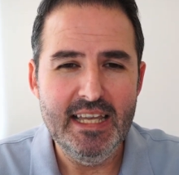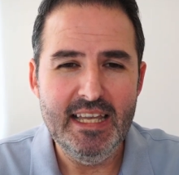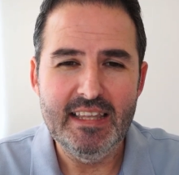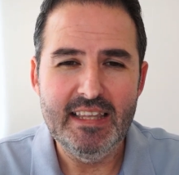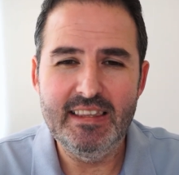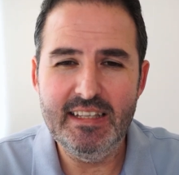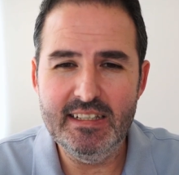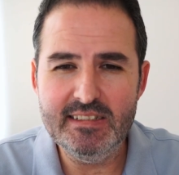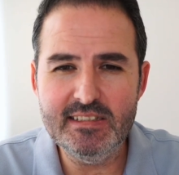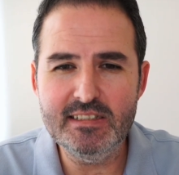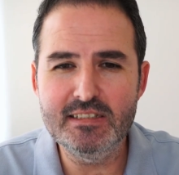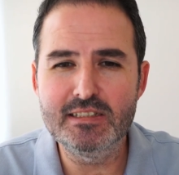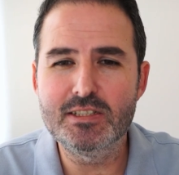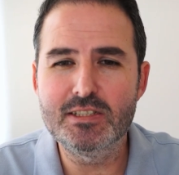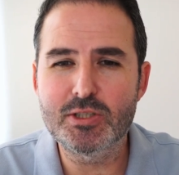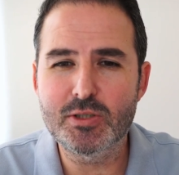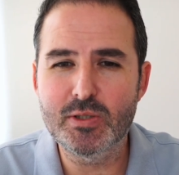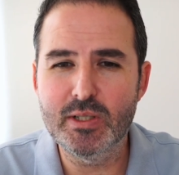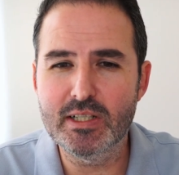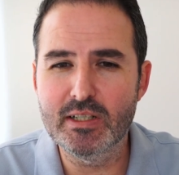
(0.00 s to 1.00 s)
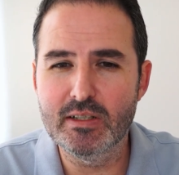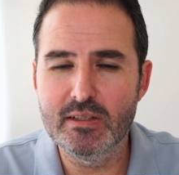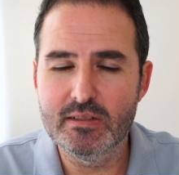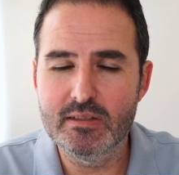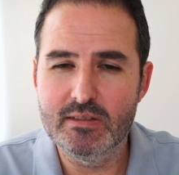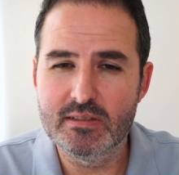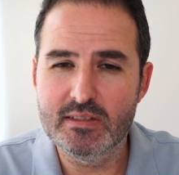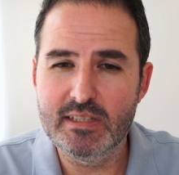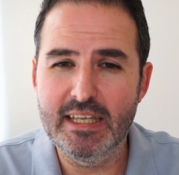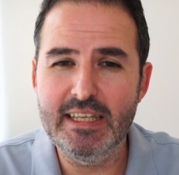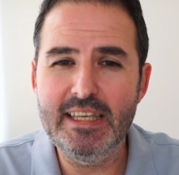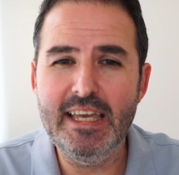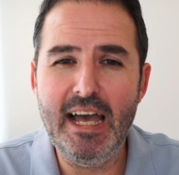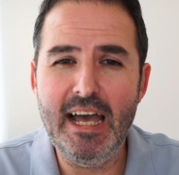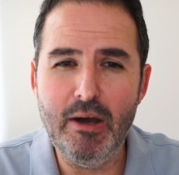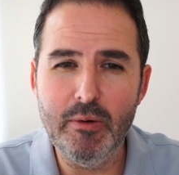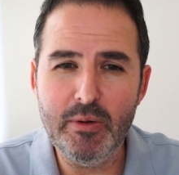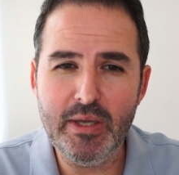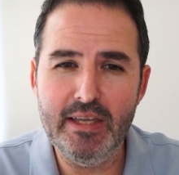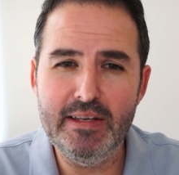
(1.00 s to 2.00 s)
this is the trigger to say, yeah, okay,